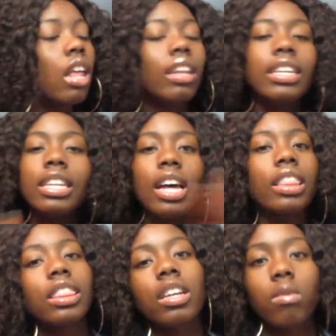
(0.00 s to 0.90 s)

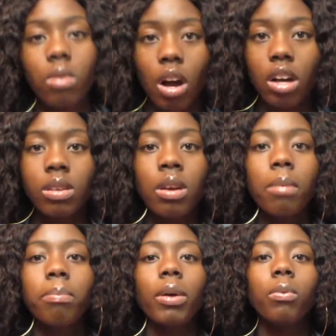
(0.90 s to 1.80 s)
nothing wrong.
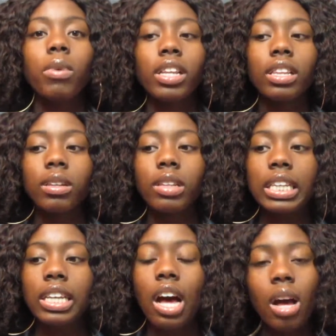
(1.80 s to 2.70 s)
But what
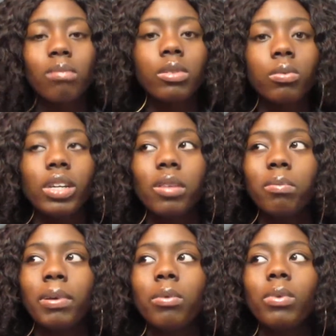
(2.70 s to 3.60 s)

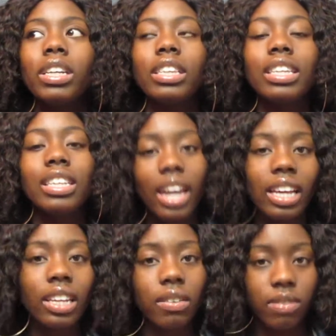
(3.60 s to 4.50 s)
the
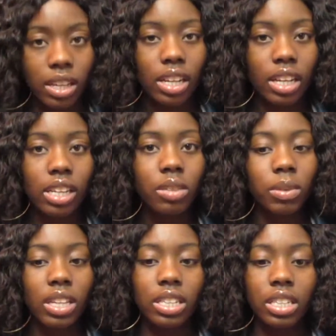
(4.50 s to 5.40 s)
negative thing is
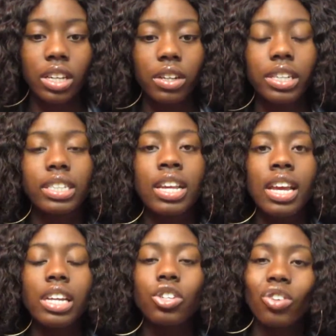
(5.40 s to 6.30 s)
with insecurities
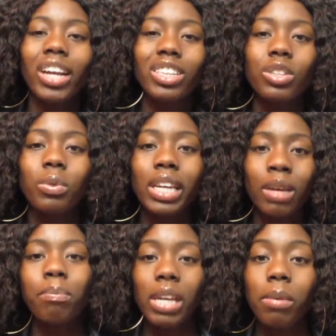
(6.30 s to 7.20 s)
is trying to
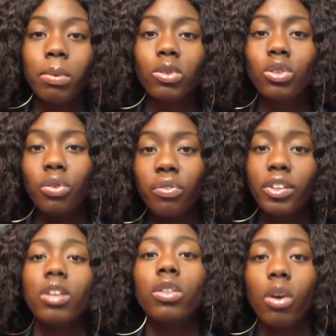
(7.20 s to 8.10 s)
get people to
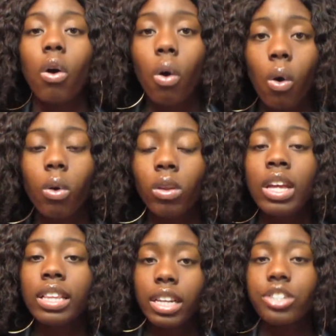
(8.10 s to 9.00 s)
fill the hole
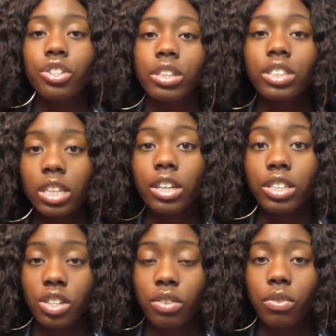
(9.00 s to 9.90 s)
that you're
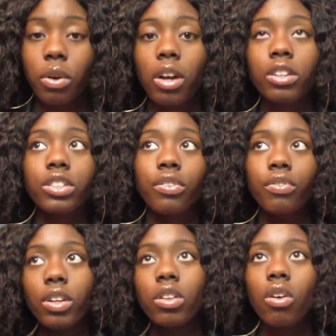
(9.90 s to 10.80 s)
searching for, or to
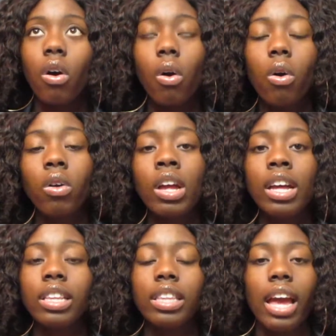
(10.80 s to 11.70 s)
fill the hole
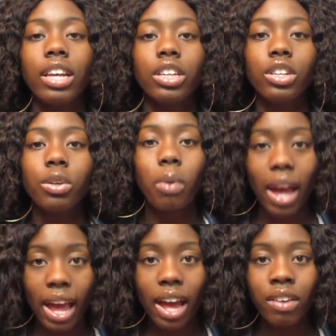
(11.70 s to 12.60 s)
that you
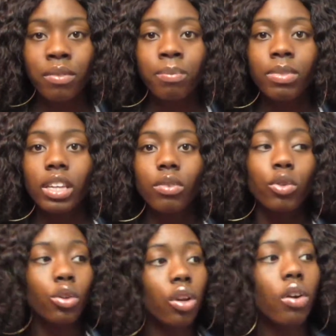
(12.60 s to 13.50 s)
have. If
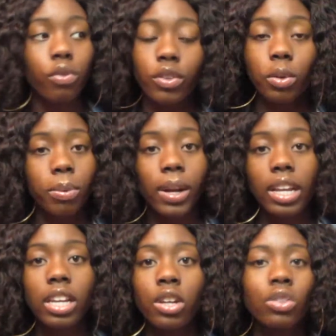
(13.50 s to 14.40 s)
you don't feel
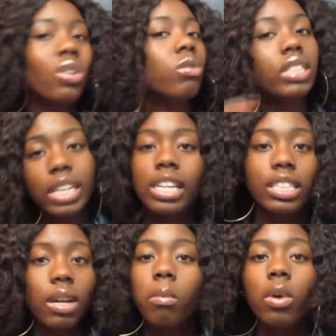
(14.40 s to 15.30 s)
pretty, don't seek
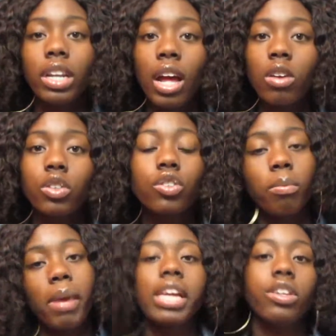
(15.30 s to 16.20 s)
someone else to
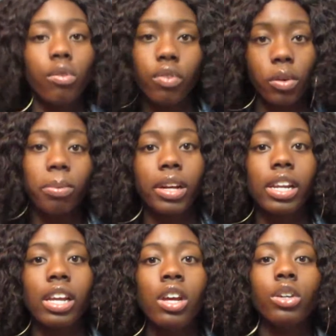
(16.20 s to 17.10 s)
make you feel
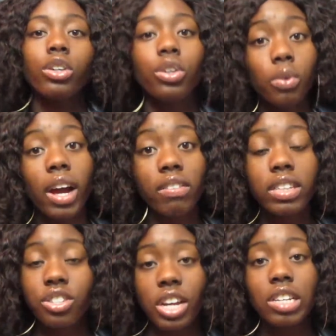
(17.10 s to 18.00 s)
pretty. You have
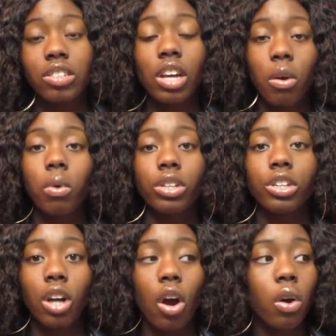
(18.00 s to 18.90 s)
to change that on
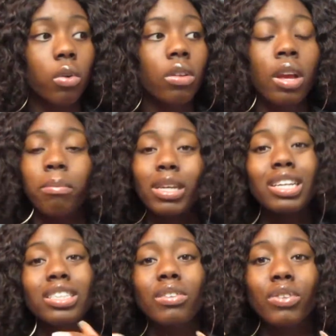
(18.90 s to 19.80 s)
your own,
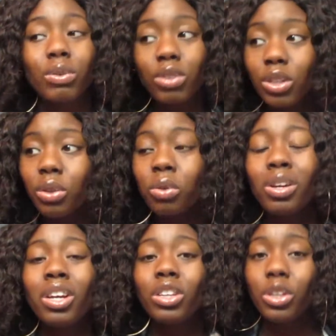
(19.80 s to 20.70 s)
because if you do,
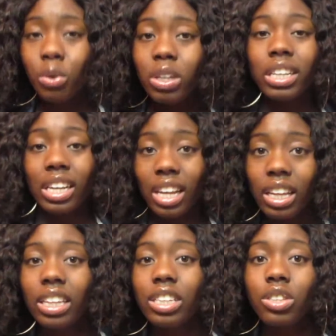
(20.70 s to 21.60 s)
you could
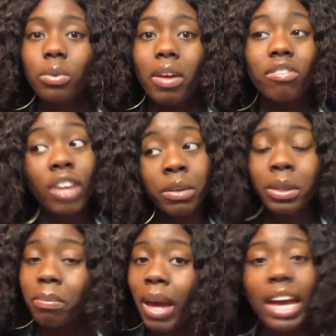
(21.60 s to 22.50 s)
end into a
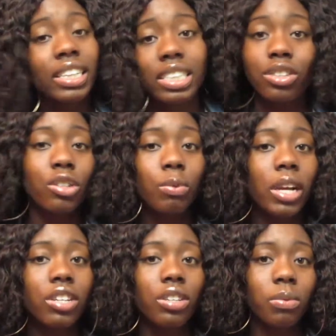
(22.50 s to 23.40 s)
very bad
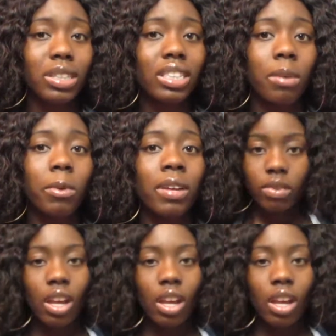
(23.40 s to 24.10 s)
situation with someone